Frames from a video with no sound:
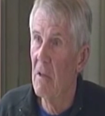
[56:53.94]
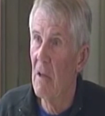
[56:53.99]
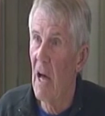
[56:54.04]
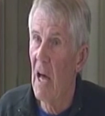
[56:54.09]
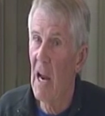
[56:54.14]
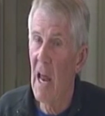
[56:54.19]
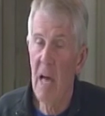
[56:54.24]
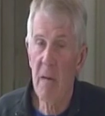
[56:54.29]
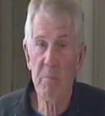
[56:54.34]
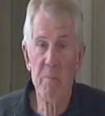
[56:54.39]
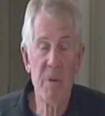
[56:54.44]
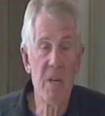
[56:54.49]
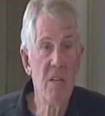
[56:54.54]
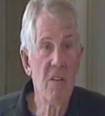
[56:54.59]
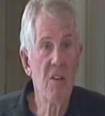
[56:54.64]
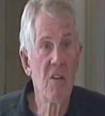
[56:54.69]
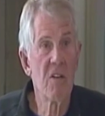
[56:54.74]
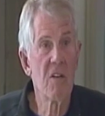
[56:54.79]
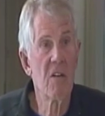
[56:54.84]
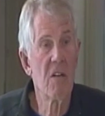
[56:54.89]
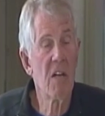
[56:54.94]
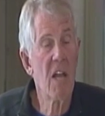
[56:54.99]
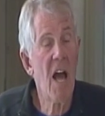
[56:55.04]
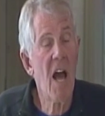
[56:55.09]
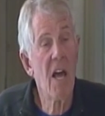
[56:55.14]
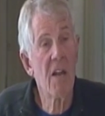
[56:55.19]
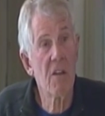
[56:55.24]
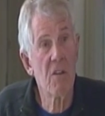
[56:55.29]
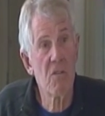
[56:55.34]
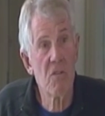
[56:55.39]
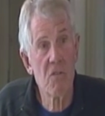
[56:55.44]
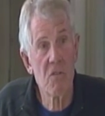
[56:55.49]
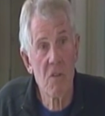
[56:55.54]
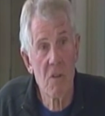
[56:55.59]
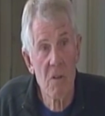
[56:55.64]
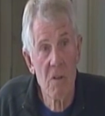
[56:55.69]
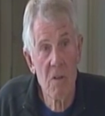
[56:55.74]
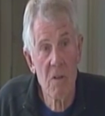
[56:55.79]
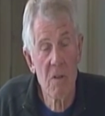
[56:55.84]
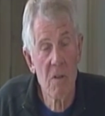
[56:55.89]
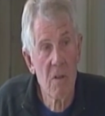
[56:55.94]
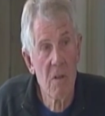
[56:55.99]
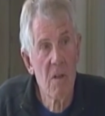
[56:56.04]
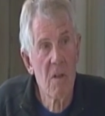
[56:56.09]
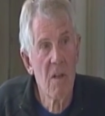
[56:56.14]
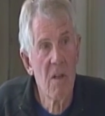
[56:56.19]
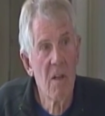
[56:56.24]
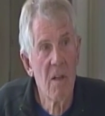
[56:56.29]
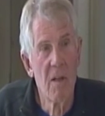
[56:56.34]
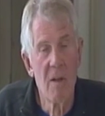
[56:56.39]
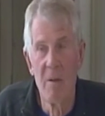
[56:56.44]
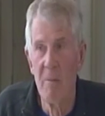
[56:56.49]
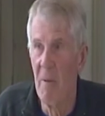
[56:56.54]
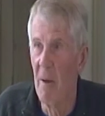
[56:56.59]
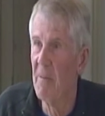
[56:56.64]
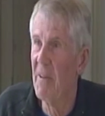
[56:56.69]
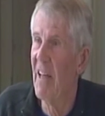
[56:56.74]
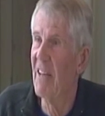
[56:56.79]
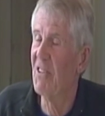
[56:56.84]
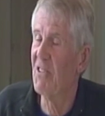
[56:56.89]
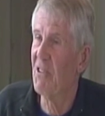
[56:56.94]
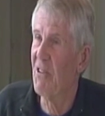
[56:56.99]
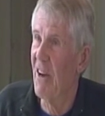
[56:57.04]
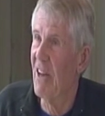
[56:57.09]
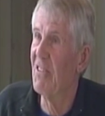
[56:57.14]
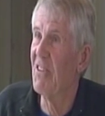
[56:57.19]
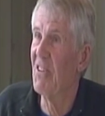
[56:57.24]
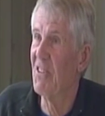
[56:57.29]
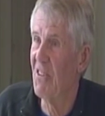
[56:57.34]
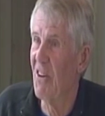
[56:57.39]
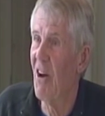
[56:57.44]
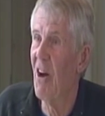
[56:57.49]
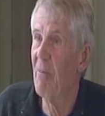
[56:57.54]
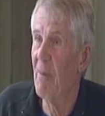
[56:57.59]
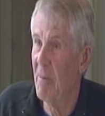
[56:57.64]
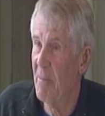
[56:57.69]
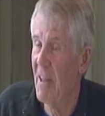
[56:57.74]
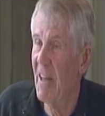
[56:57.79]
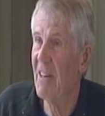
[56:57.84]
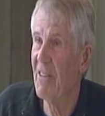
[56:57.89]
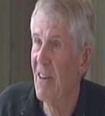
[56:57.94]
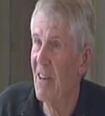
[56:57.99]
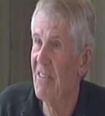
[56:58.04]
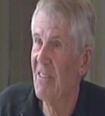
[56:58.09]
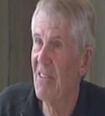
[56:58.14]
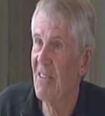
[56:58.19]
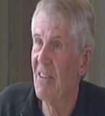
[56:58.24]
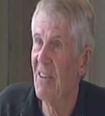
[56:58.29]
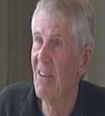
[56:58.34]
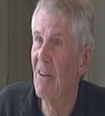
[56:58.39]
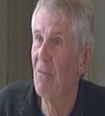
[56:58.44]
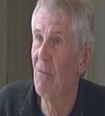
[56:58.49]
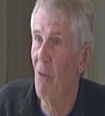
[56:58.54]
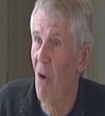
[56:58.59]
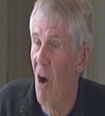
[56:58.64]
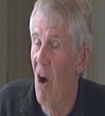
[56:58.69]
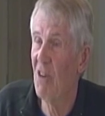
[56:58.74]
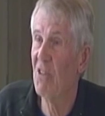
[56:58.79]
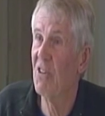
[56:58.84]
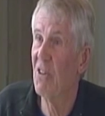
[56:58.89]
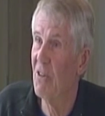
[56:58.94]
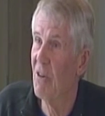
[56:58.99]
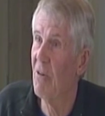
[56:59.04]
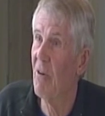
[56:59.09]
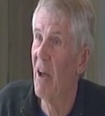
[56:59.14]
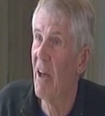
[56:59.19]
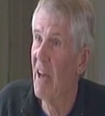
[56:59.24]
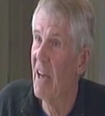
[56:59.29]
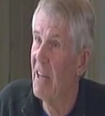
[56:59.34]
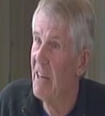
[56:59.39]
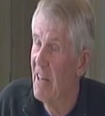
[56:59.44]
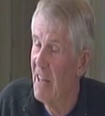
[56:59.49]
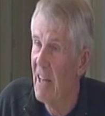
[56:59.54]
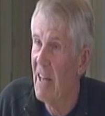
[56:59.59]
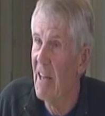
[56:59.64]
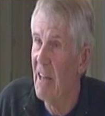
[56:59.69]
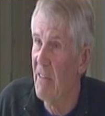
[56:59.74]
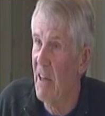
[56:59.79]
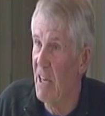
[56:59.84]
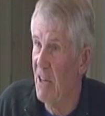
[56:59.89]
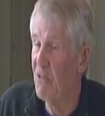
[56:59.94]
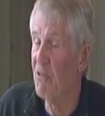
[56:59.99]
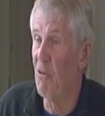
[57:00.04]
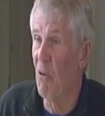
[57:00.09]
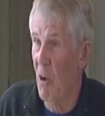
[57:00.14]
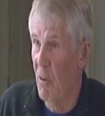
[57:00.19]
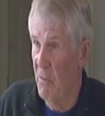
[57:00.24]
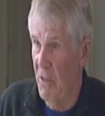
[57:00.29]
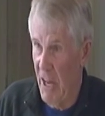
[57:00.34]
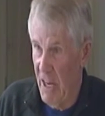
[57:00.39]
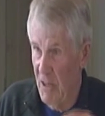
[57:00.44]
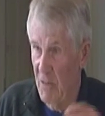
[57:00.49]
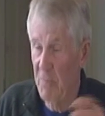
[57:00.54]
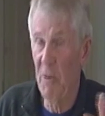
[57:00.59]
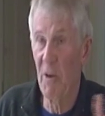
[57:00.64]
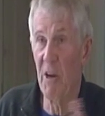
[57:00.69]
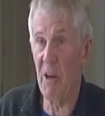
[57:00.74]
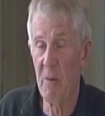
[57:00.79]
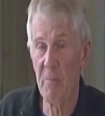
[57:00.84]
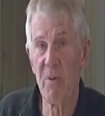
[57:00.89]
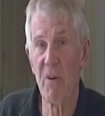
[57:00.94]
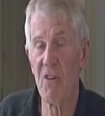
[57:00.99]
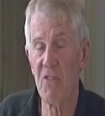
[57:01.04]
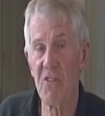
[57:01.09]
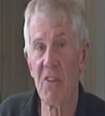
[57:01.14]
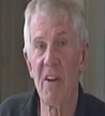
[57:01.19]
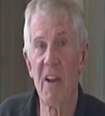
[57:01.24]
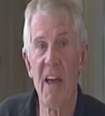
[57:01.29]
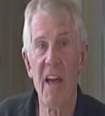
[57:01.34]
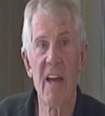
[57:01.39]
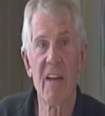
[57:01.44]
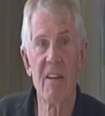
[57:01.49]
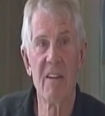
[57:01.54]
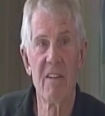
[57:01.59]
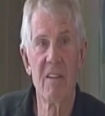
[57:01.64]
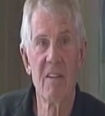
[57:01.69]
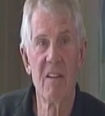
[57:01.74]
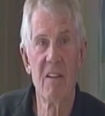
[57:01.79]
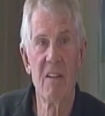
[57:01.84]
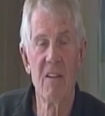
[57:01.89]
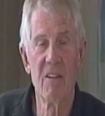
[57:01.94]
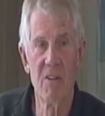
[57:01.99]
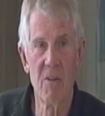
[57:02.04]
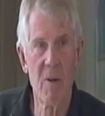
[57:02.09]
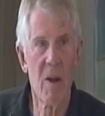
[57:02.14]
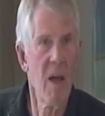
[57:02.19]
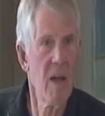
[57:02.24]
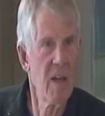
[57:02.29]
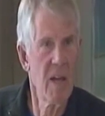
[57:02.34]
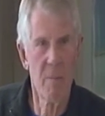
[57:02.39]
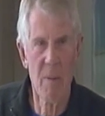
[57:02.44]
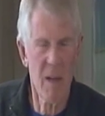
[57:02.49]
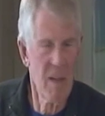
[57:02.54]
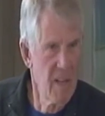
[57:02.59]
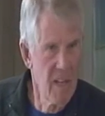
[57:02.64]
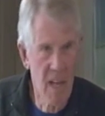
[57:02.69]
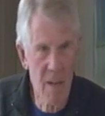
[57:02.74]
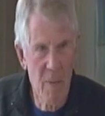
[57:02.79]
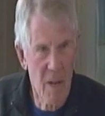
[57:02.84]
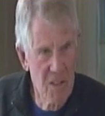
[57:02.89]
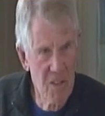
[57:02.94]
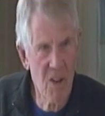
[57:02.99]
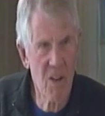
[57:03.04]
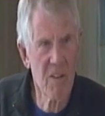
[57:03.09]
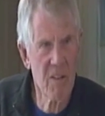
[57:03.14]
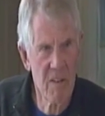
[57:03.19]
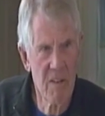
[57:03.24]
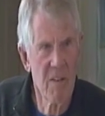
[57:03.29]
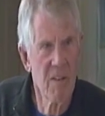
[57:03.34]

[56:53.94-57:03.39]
I like pina coladas. Remember that crazy song? Remember that crazy song? Walks in the rain. They each wrote, they each put in a personal ad. You know what? I, am, I, am I talking?